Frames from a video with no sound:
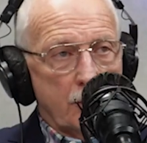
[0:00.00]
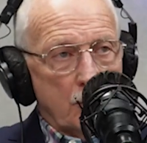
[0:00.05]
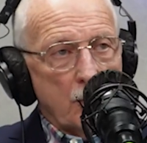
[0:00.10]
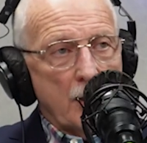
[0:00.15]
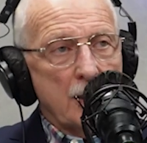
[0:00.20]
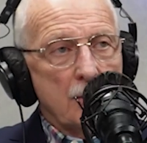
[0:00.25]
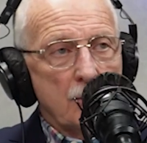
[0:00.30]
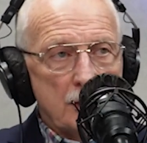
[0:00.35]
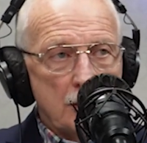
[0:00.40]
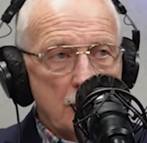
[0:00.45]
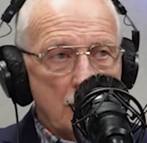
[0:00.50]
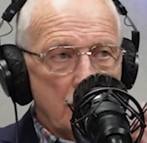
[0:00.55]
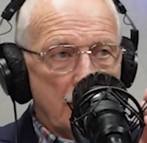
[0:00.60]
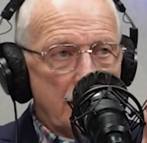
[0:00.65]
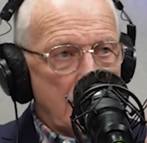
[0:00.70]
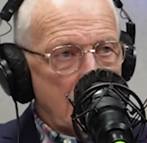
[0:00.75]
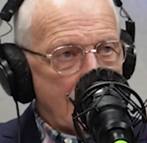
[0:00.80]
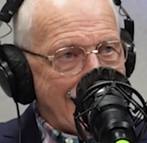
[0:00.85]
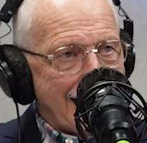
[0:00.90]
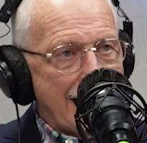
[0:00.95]
the way we do
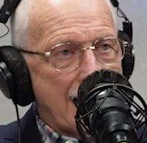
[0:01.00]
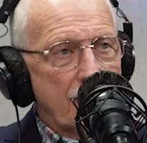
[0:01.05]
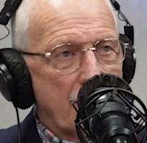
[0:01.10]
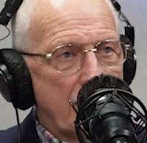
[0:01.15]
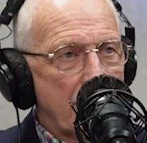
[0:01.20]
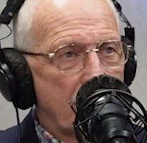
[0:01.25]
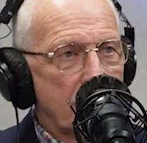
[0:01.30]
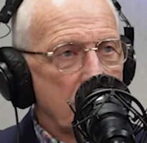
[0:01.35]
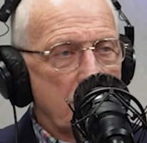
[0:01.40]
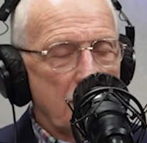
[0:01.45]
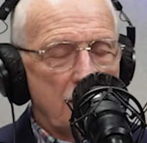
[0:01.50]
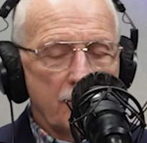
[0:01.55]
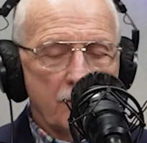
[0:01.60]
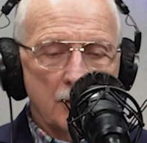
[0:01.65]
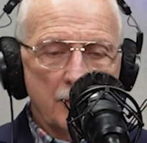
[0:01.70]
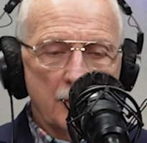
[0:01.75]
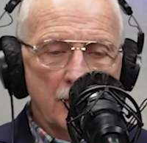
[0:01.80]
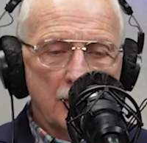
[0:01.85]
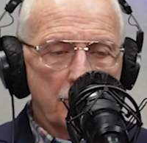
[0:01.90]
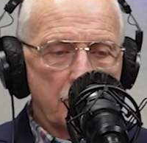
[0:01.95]
it, half have to be
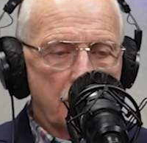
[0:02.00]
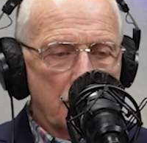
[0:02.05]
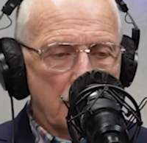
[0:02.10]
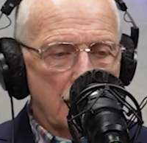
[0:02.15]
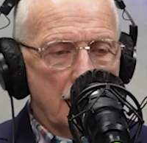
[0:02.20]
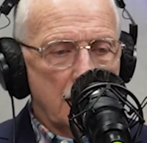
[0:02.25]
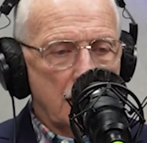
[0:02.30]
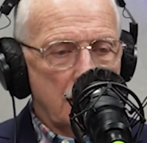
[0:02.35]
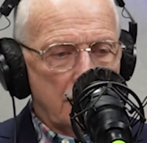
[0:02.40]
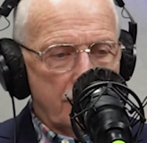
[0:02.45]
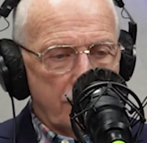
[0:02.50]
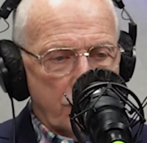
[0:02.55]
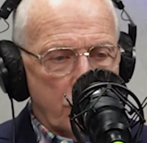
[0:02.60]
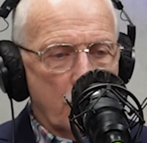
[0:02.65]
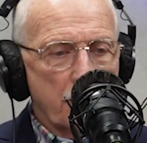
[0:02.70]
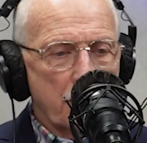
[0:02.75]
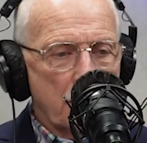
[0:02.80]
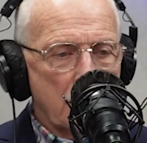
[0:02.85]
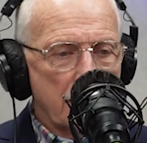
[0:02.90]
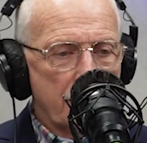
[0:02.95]
from the uh,
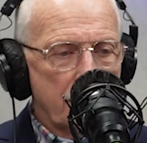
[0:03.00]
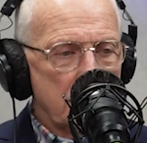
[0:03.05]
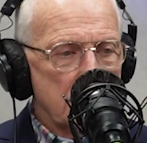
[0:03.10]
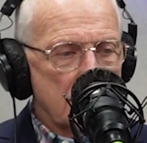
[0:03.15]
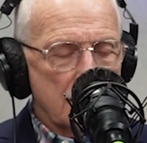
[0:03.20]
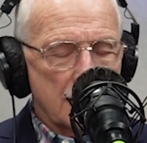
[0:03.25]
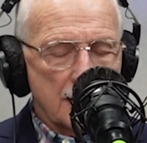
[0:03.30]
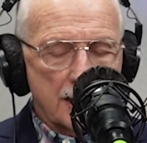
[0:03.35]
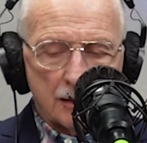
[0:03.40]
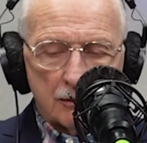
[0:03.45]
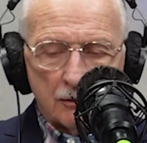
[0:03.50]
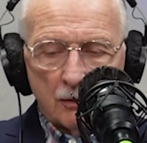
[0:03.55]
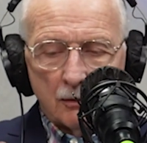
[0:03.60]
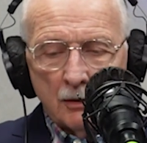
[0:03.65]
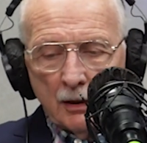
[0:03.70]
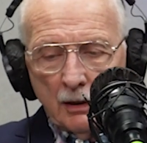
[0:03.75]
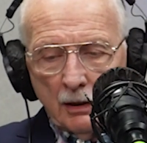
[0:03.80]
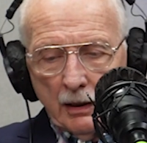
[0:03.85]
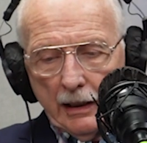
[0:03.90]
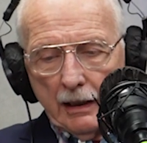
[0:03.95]
for profit sector,
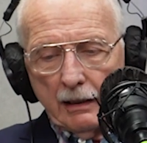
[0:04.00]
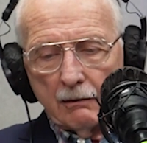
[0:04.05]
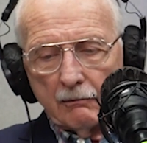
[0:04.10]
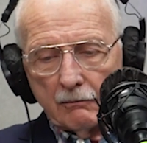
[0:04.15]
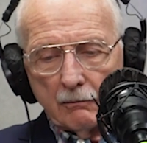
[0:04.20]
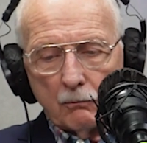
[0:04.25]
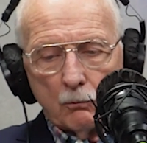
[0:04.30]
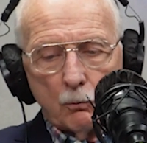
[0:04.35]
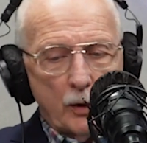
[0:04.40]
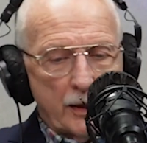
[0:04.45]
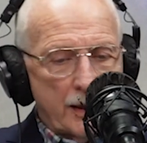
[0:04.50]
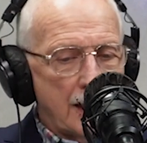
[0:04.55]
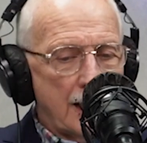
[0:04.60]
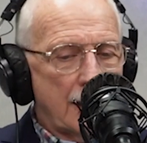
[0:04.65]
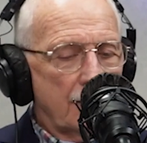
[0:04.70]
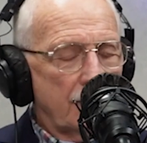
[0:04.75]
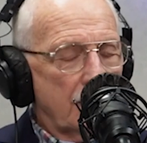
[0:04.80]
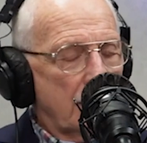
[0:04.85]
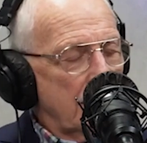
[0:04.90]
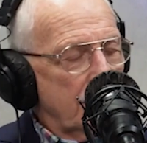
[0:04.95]
and one
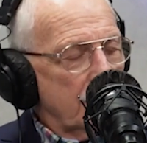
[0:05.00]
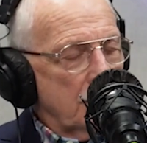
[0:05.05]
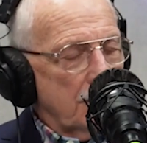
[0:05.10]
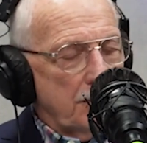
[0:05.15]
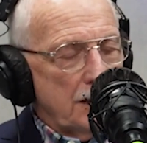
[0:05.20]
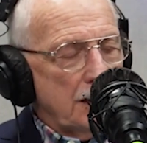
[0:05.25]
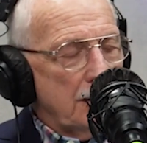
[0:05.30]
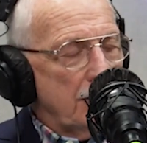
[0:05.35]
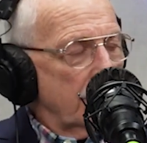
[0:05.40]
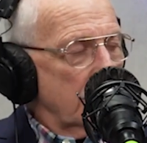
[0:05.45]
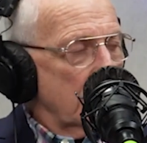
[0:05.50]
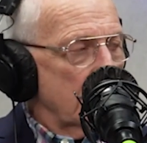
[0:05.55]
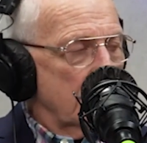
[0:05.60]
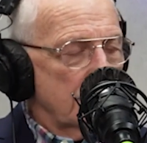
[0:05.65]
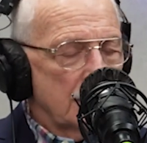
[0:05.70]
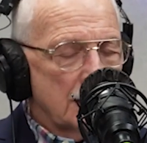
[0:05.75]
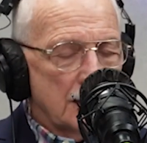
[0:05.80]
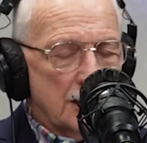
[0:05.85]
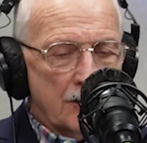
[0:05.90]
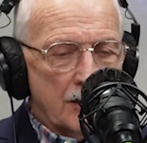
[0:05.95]
half have to be
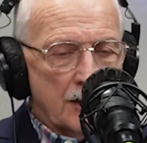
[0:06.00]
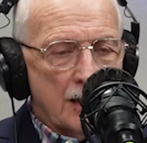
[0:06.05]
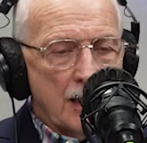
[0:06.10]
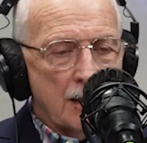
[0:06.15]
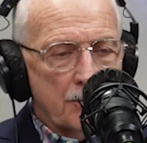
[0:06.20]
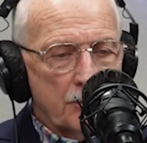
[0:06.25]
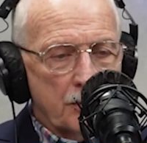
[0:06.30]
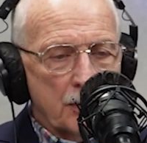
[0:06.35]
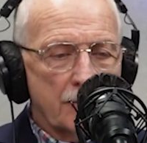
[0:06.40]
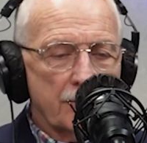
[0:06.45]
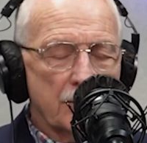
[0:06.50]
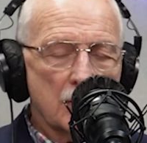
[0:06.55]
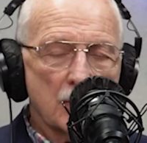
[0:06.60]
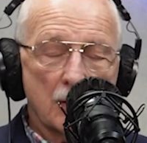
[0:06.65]
from the nonprofit.